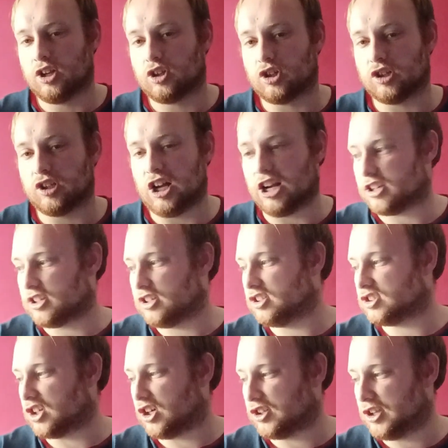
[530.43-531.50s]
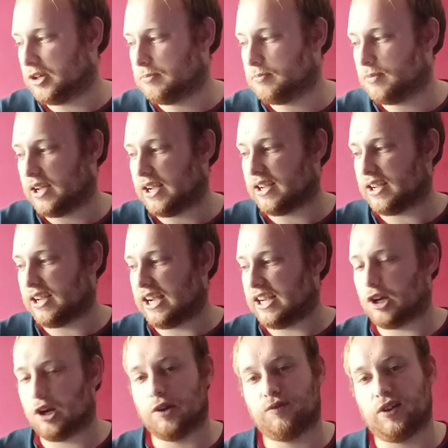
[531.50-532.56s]
good luck, Tottenham,
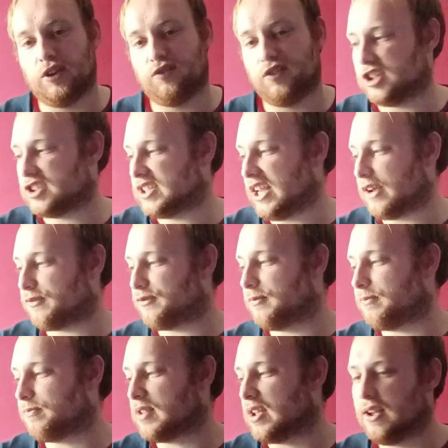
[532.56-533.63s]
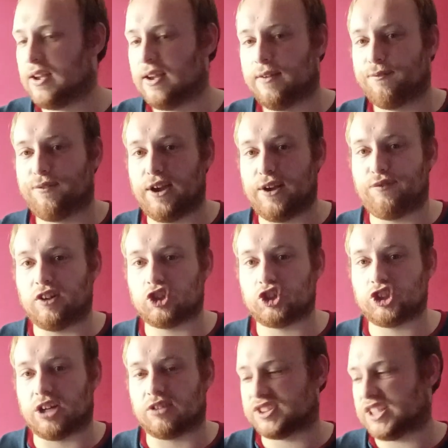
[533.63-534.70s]
and hopefully you finish sixth. Fifth,
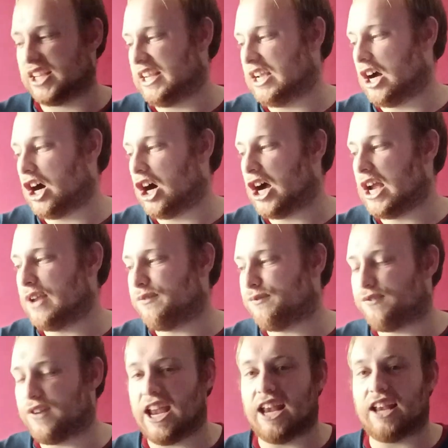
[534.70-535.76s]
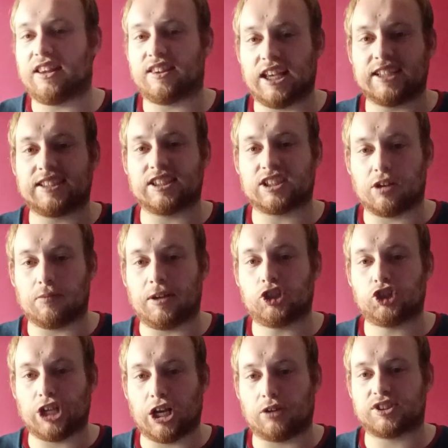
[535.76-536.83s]
Chelsea. I think this is going to be
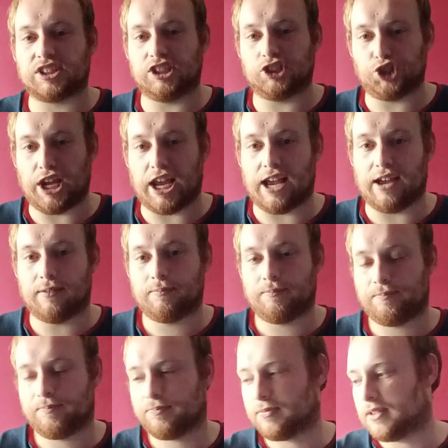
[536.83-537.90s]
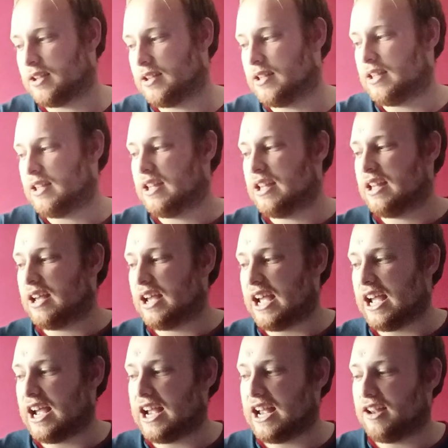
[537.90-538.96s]
Chelsea's year.
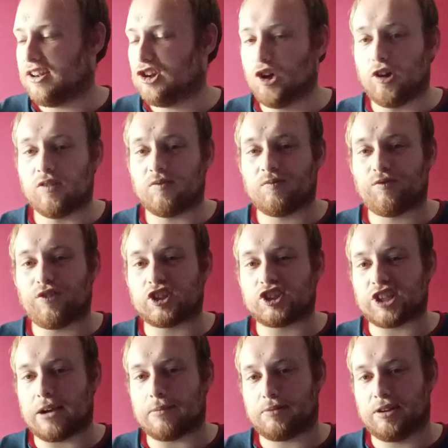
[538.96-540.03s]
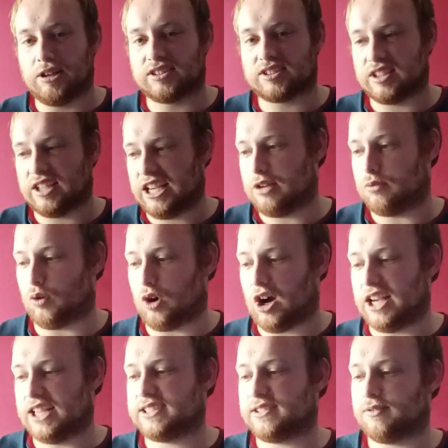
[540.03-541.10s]
Uh, not for Champions League
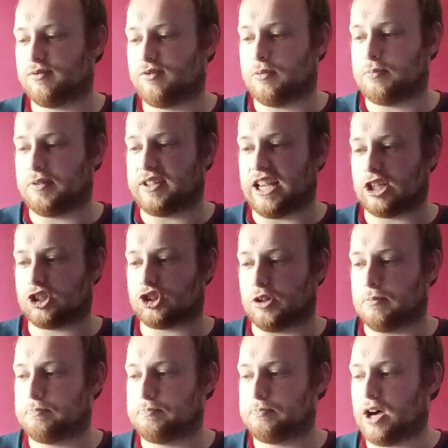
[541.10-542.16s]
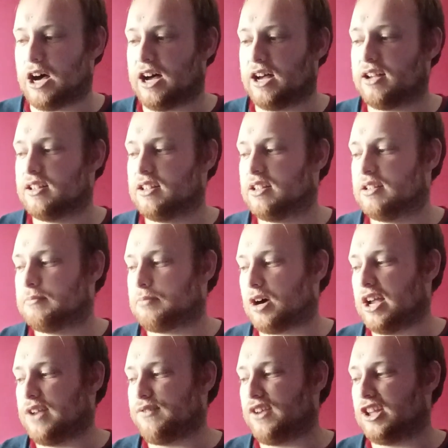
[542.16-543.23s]
wise for prediction, but but
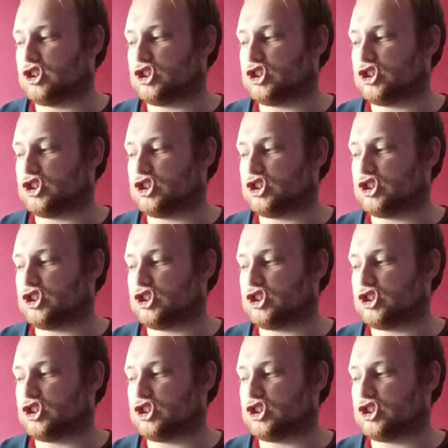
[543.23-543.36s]
I think